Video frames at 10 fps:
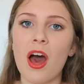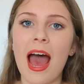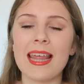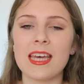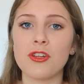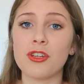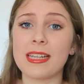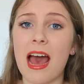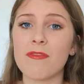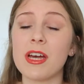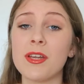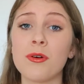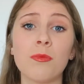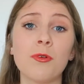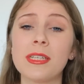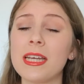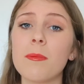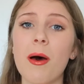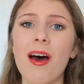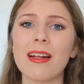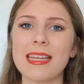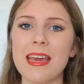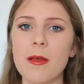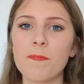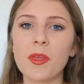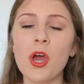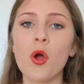and then you just have a normal dinner party